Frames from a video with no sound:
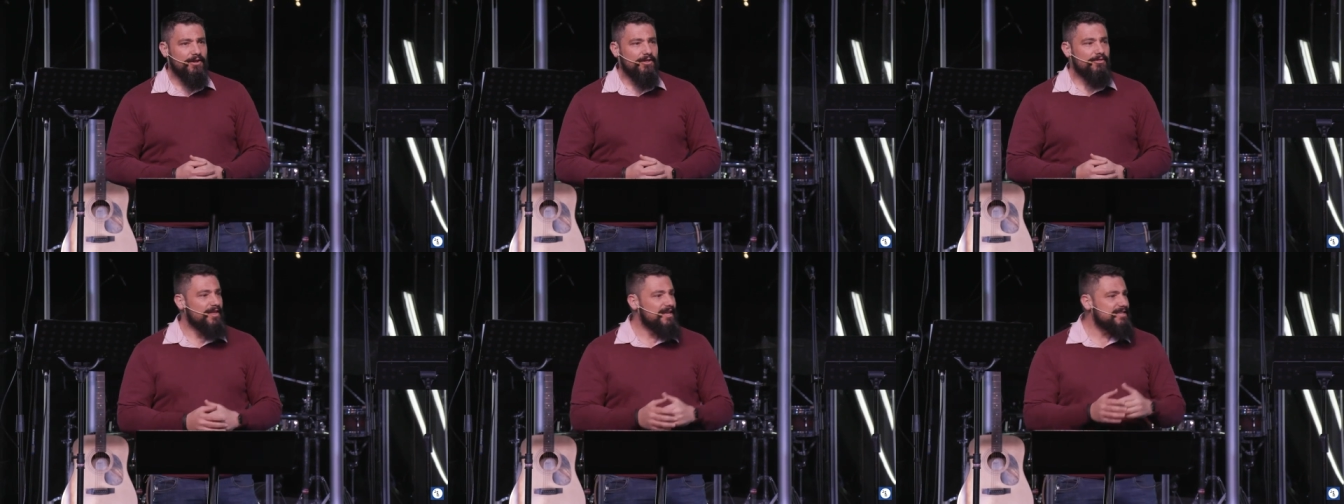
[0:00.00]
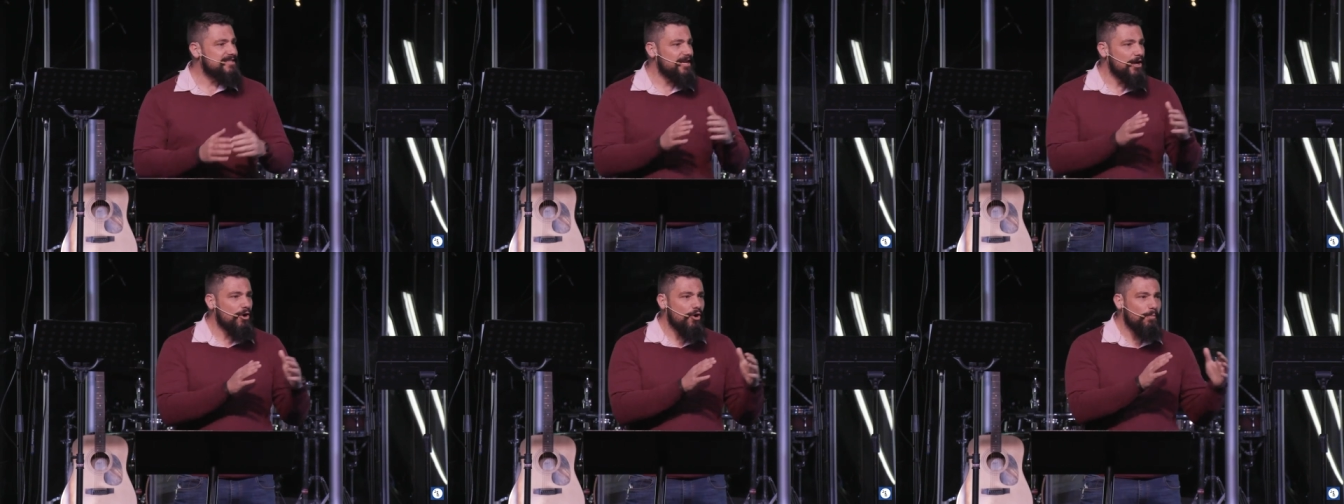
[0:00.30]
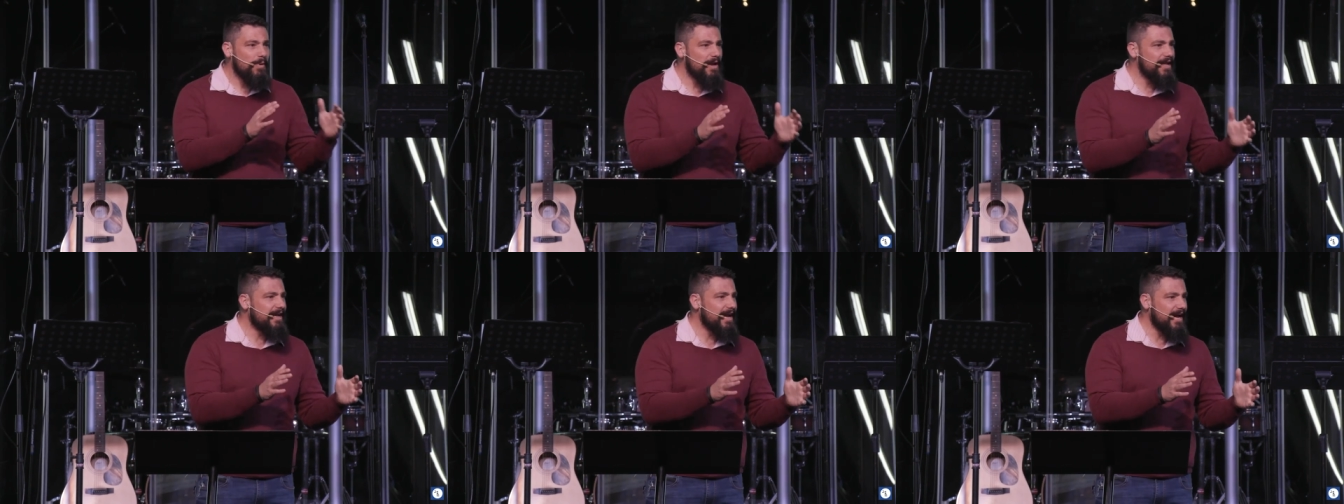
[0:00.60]
There's no
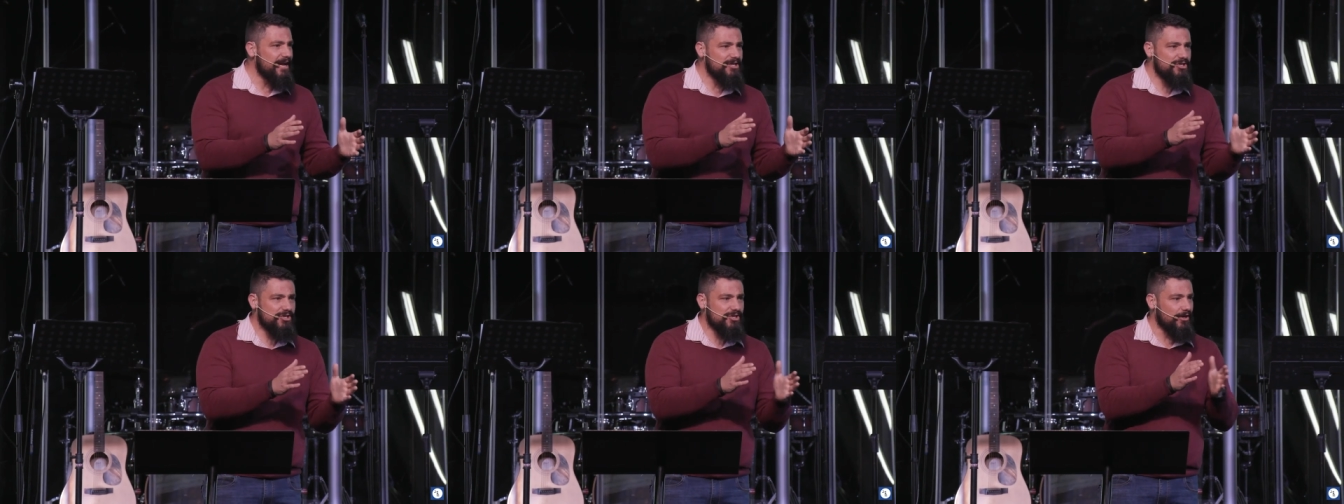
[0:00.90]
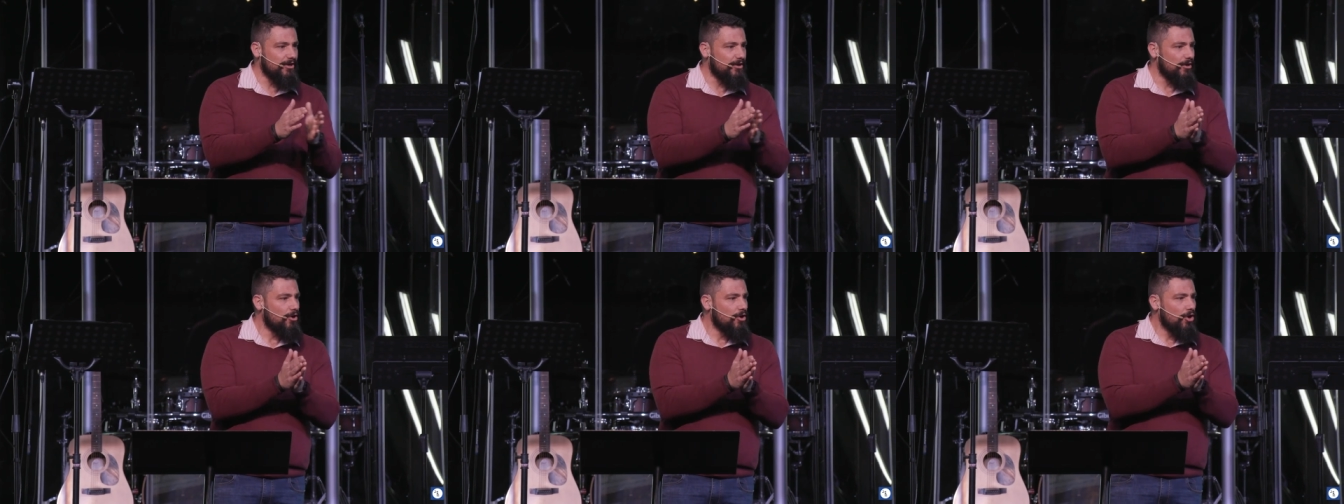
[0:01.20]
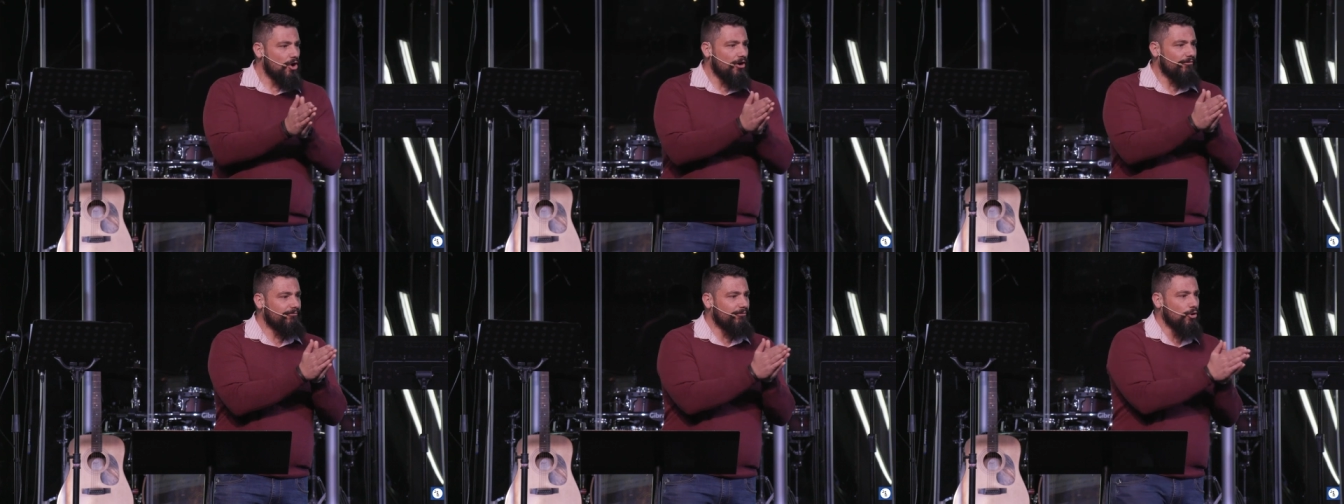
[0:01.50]
obligation
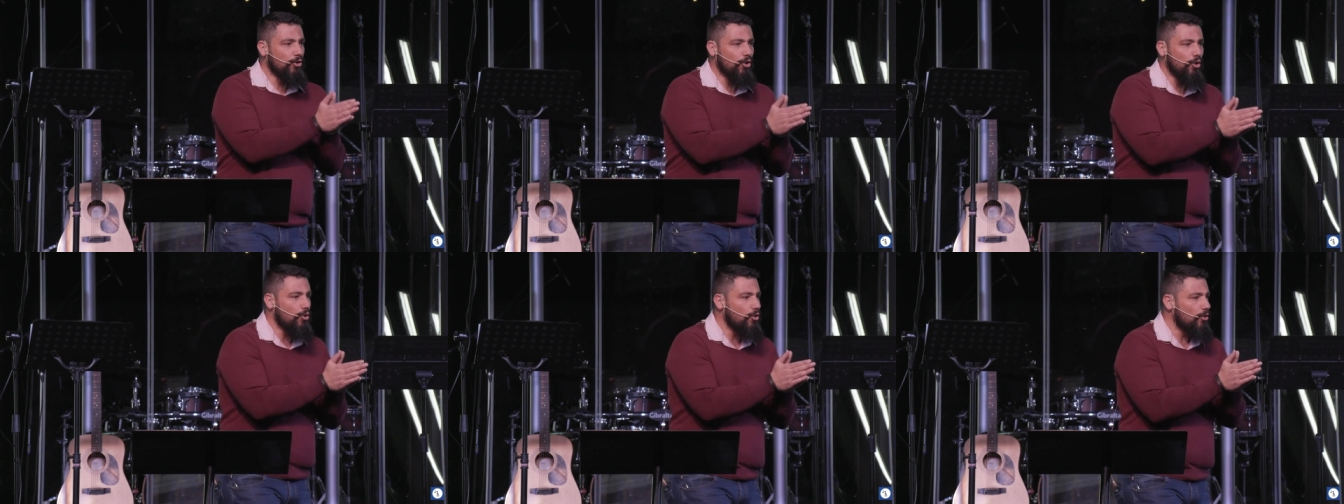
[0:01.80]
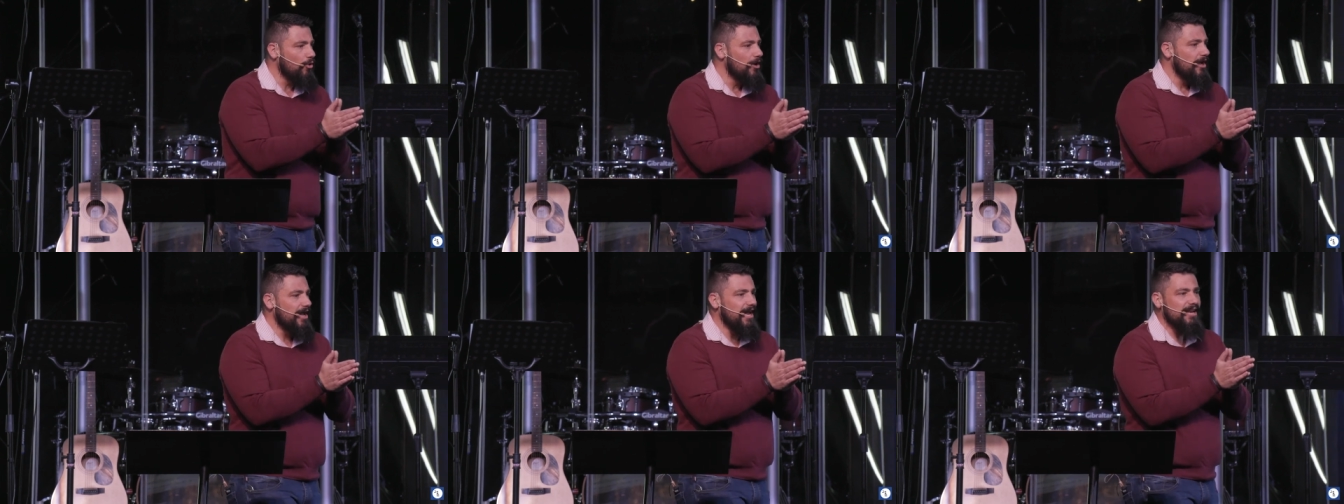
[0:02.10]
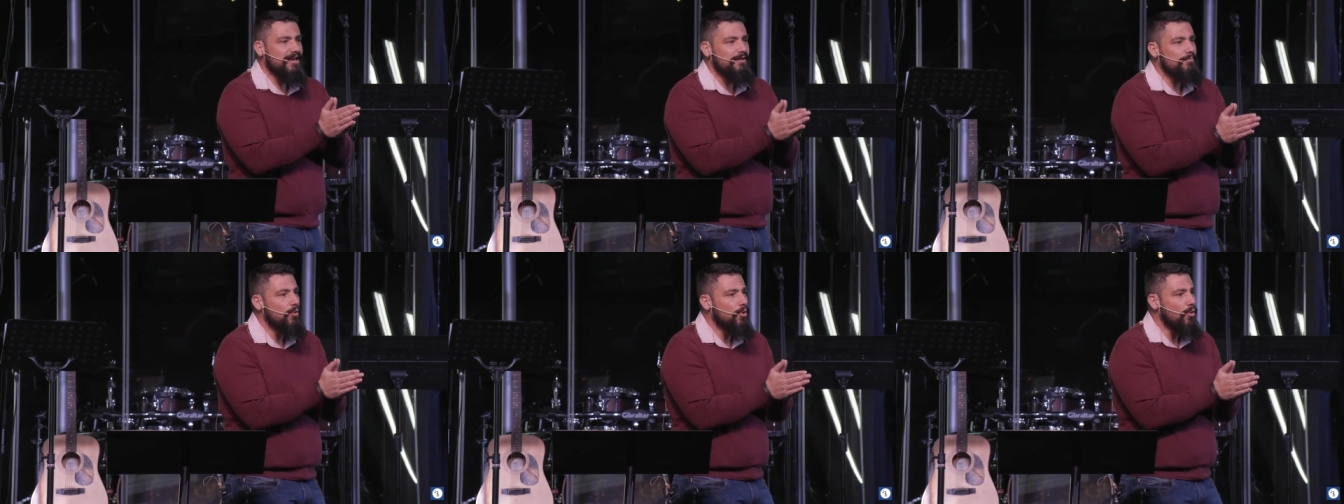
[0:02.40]
of law
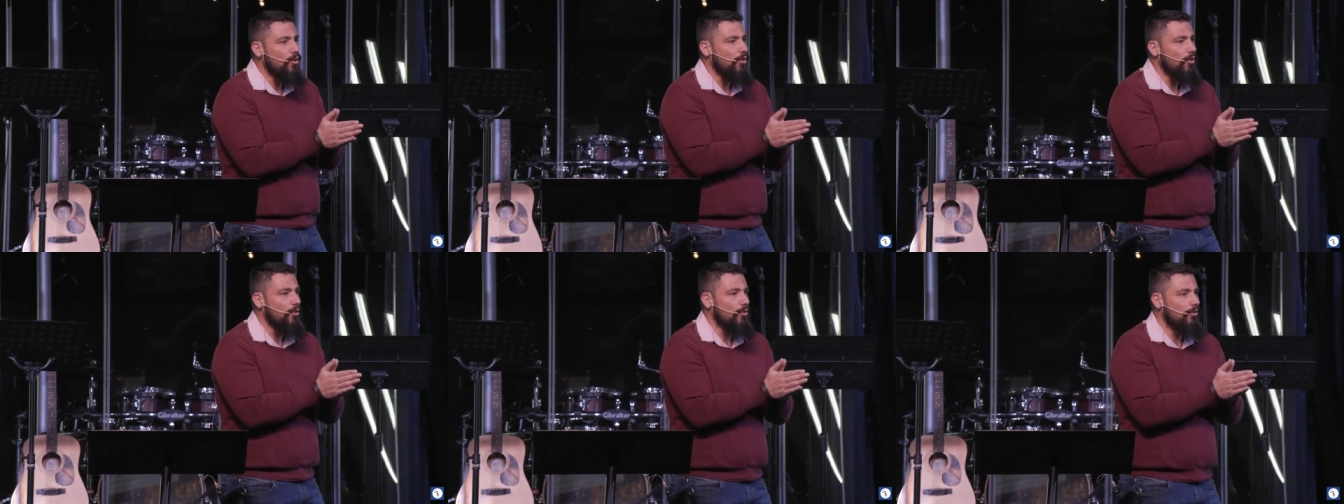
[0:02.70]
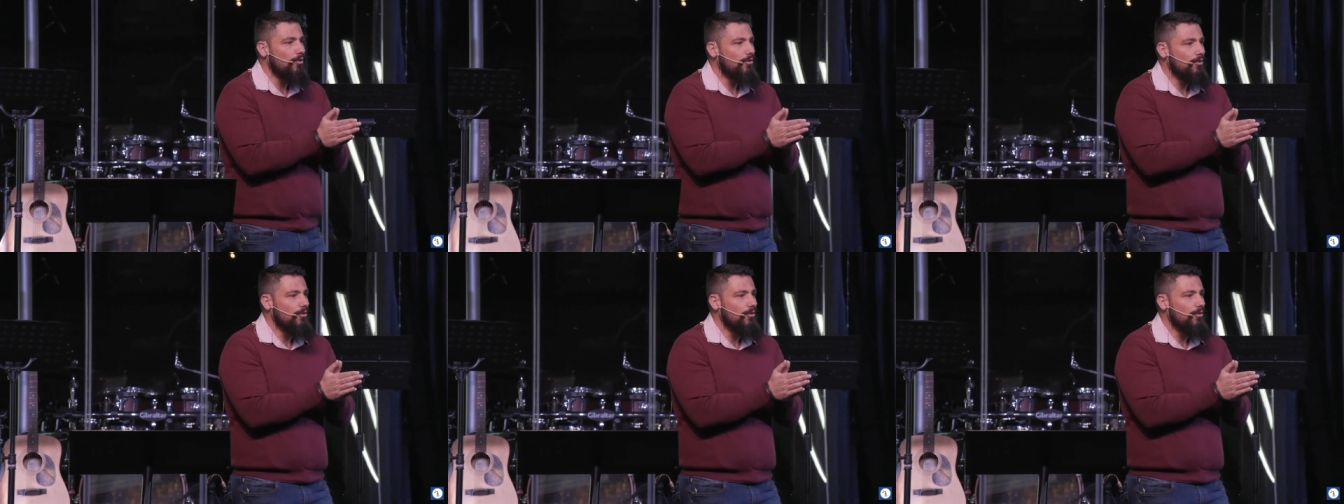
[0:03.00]
anymore,